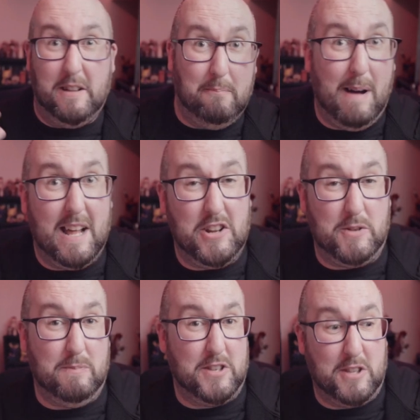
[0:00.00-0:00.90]
the
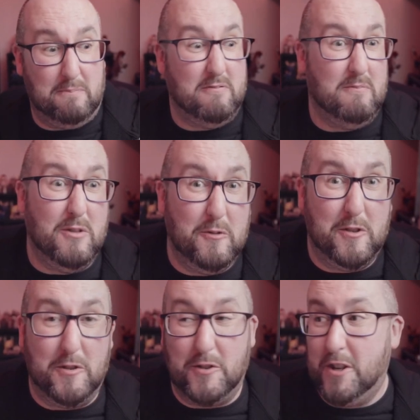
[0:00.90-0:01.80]
managements, the
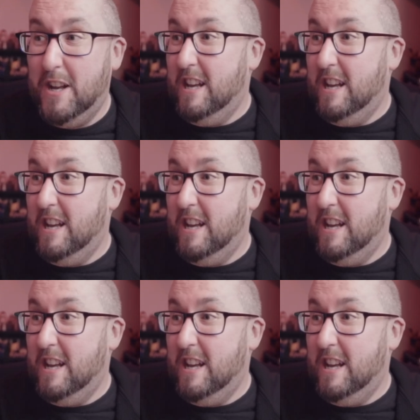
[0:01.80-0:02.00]
promoters.